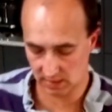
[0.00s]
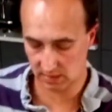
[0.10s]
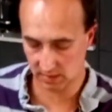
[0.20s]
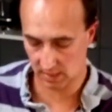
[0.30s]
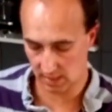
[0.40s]

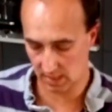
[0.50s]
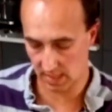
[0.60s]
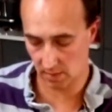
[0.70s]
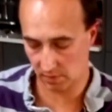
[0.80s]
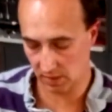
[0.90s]
Now
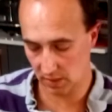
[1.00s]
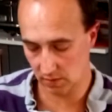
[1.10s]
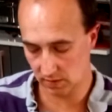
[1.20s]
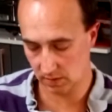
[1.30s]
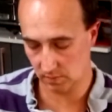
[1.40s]
I'm going to
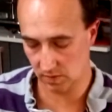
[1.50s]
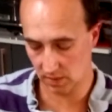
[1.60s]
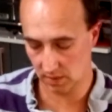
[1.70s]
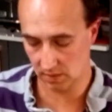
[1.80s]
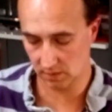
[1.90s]
use my
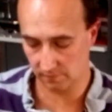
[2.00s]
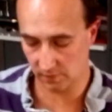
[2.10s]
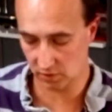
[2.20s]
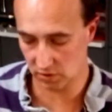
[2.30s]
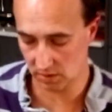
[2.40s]

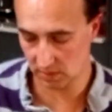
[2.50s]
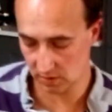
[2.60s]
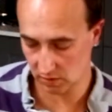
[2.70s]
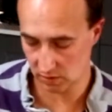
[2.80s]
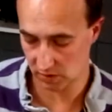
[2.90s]
division to
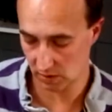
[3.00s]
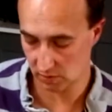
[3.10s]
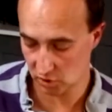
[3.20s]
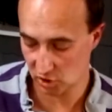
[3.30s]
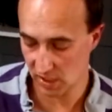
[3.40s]
just
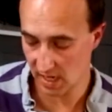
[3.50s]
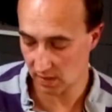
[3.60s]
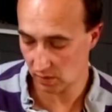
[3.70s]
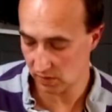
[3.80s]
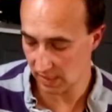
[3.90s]
share
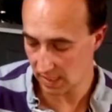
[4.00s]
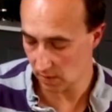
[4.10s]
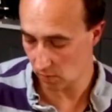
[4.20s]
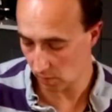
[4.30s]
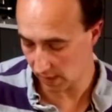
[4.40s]
those
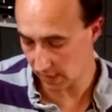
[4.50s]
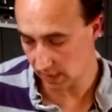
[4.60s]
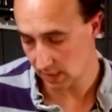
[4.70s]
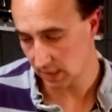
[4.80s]
equally